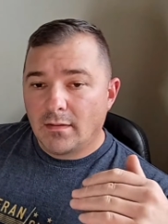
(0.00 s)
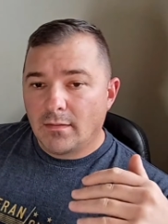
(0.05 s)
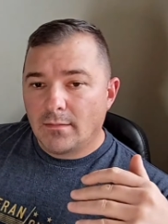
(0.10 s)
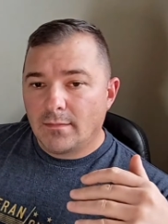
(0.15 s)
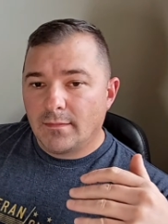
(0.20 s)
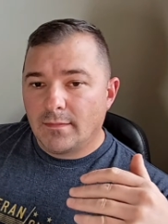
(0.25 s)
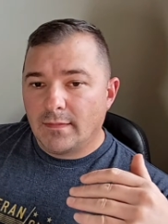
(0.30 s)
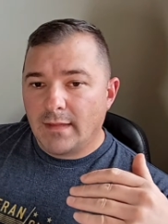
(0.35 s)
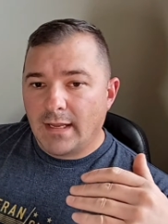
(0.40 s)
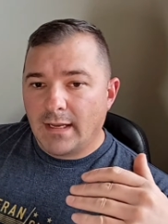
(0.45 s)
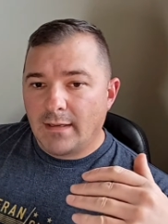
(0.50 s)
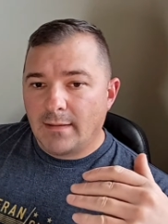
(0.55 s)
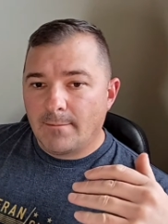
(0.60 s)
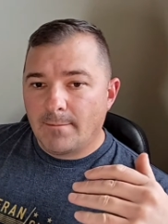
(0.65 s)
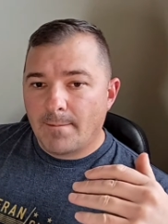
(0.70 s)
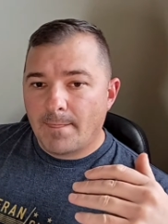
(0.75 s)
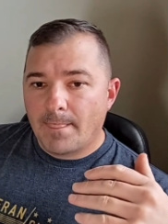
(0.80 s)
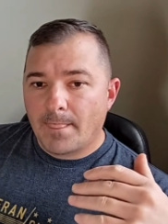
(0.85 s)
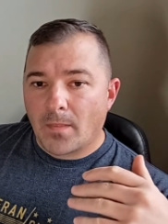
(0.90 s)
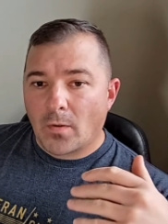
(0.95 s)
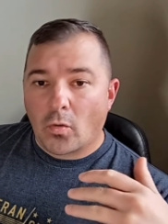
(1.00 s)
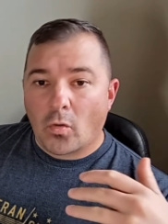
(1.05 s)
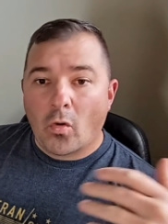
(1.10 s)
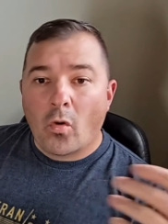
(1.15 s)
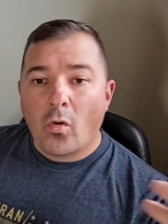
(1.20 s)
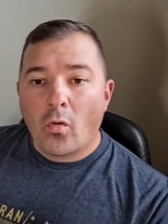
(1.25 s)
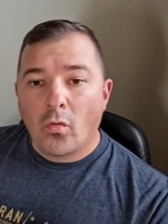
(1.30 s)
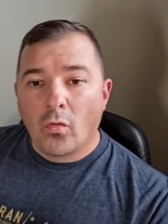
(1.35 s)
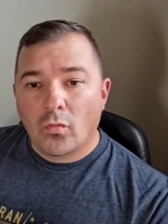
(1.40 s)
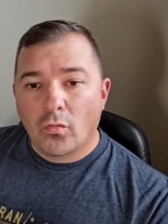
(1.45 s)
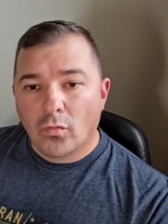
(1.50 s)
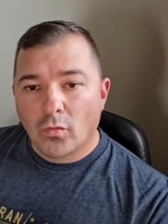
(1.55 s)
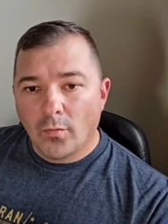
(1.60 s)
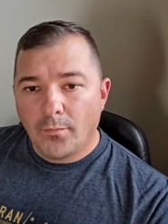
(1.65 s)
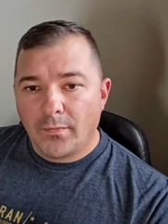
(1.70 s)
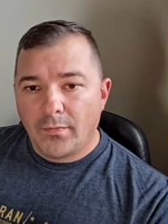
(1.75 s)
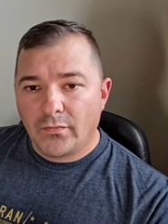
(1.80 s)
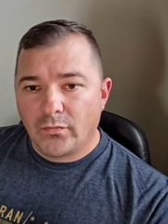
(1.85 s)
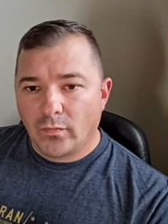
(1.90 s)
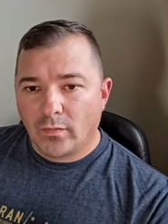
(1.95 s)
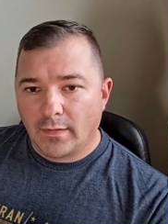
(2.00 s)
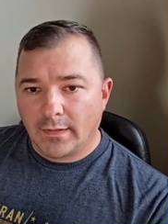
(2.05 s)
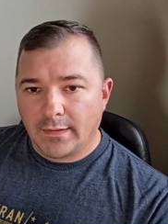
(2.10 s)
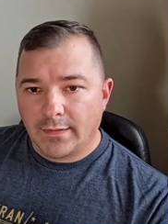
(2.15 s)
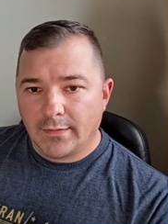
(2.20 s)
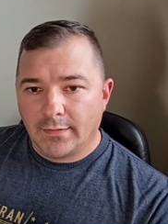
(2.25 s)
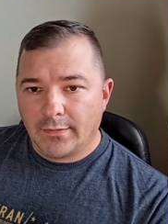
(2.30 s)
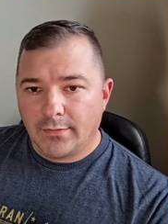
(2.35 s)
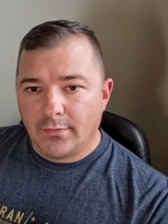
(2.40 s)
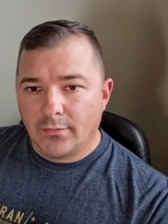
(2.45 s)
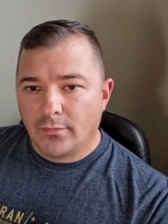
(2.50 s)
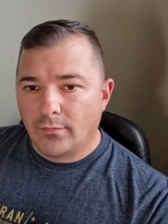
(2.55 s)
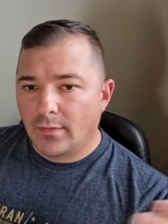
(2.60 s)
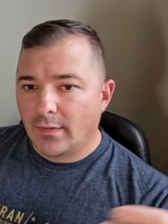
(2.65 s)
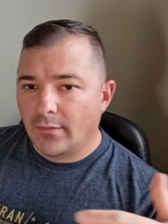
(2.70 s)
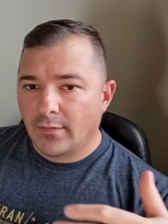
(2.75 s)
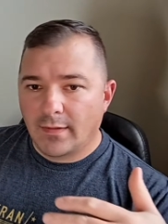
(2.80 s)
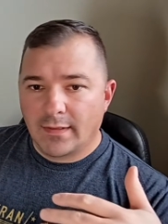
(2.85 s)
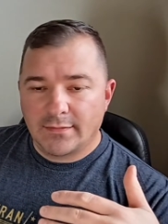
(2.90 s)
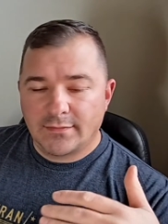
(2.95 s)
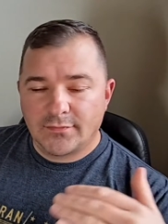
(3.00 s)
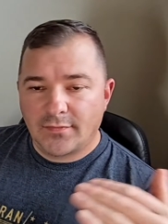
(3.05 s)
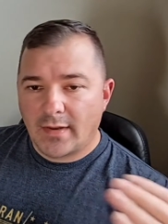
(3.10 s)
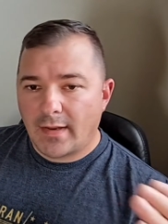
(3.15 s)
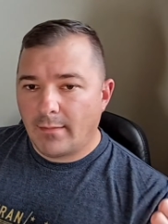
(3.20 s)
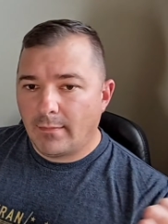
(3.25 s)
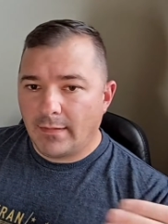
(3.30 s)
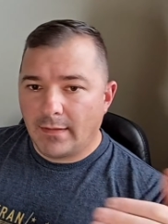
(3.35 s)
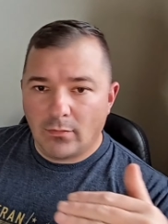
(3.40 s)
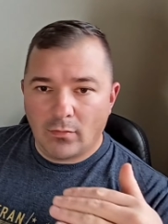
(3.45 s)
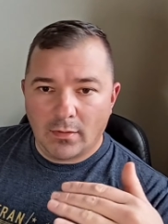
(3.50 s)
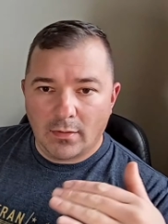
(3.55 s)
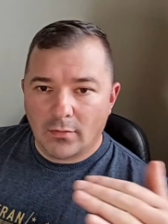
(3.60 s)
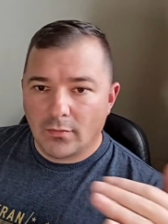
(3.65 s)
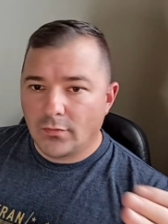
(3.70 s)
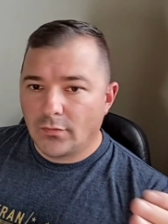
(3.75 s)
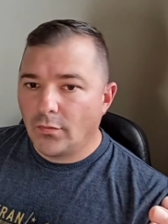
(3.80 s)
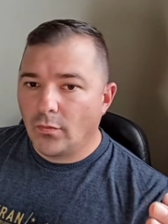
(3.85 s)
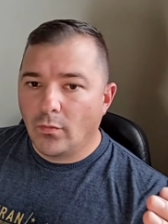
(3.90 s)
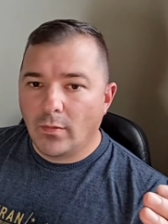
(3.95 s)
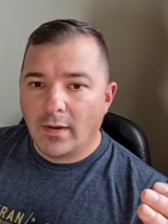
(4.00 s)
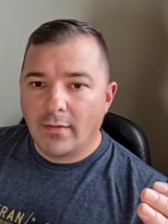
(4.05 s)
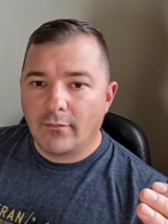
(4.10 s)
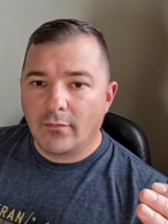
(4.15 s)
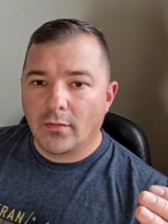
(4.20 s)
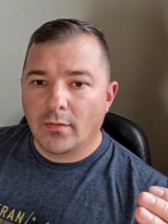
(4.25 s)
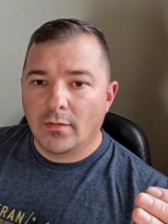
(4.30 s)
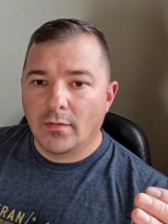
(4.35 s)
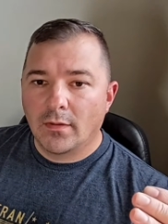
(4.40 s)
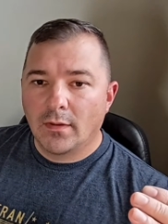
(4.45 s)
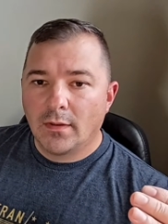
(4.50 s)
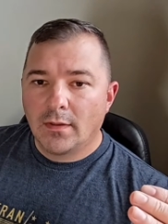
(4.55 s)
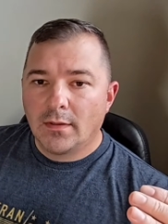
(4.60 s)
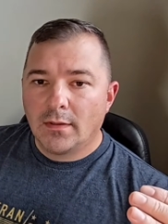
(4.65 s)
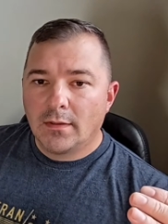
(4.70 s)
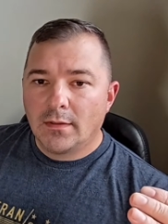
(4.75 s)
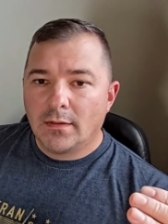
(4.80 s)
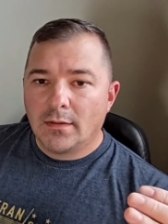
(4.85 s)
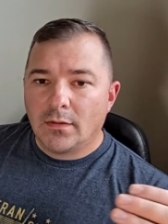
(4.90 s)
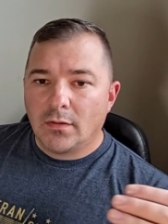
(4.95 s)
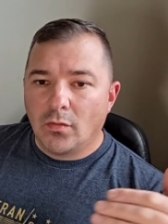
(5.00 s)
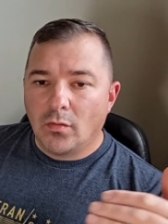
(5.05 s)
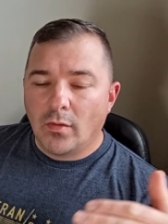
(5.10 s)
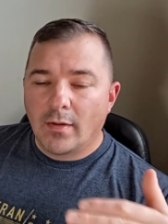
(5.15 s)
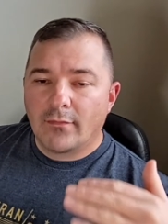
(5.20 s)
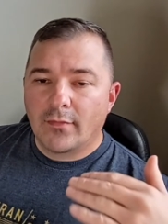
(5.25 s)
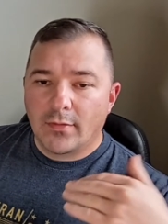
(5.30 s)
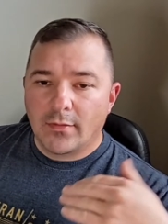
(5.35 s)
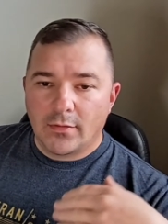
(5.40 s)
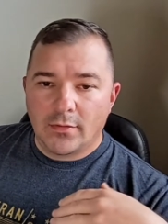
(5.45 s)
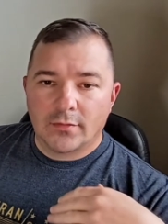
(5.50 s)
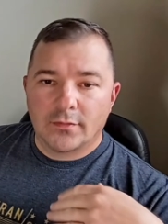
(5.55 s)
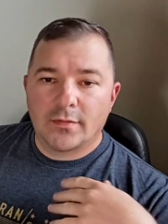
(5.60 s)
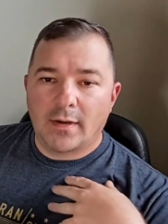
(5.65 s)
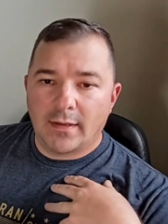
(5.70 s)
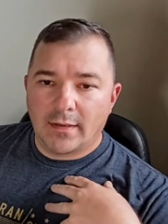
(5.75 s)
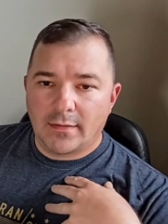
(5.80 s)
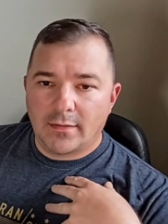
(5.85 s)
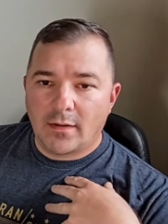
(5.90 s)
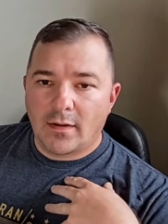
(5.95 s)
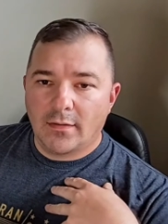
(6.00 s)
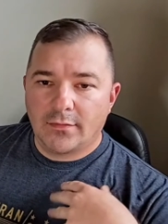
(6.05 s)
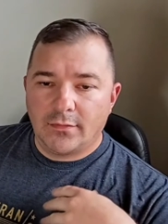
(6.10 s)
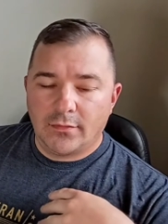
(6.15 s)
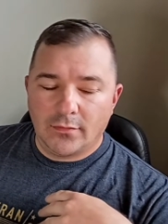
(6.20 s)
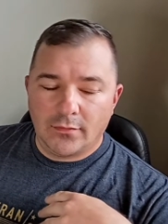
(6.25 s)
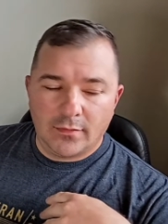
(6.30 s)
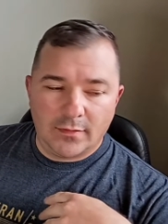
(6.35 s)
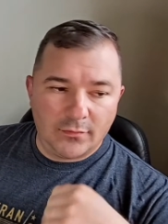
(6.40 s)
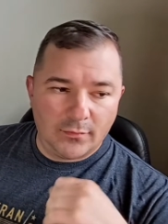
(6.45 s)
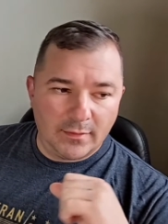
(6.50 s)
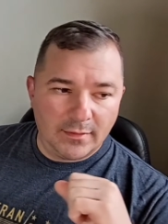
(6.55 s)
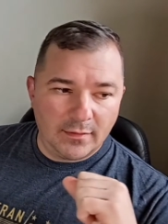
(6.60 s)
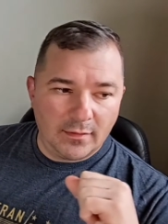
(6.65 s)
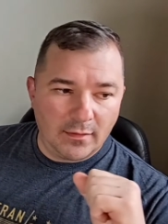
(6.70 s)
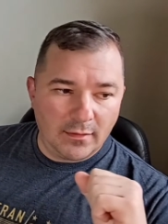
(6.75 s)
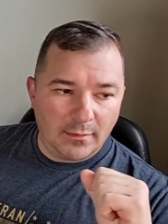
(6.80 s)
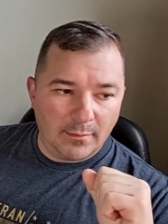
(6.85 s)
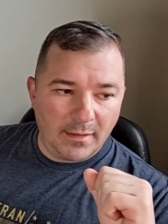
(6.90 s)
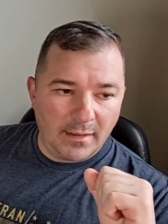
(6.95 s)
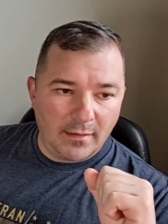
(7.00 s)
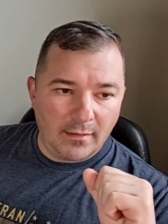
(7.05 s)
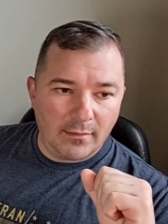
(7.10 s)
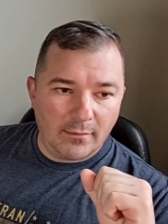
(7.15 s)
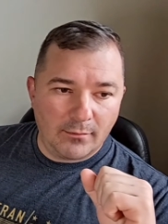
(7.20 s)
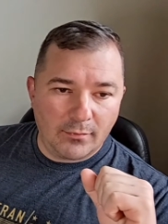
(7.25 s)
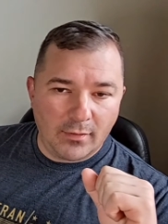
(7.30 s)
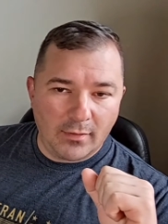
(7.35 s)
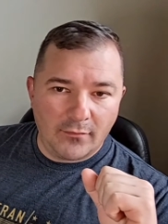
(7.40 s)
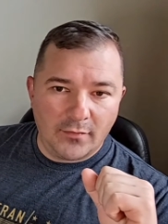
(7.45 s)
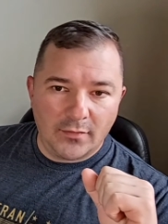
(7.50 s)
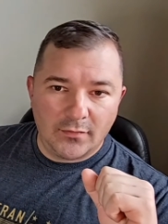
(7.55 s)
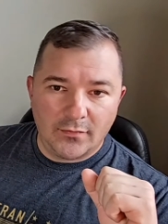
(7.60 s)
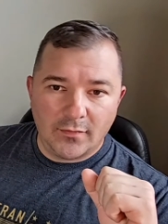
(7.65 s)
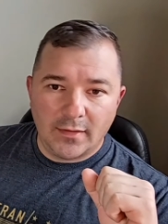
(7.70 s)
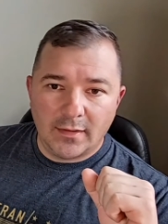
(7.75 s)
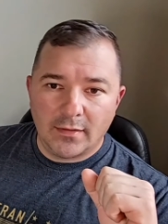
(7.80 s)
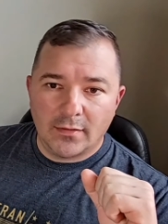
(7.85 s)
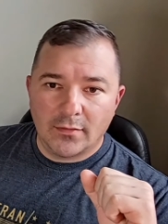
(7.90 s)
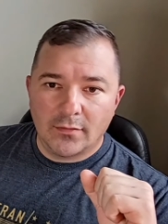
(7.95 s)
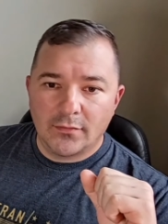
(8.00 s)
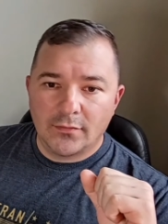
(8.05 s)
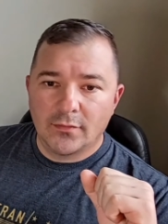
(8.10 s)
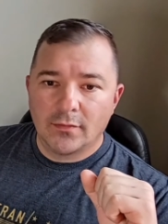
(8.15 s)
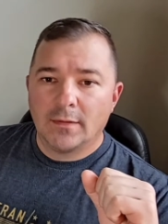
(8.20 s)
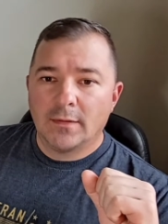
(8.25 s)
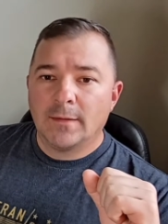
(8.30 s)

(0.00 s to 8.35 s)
that their whole group is willing to do, whether that's family, whether it's whoever they were trying to talk to, as we talked about in previous videos.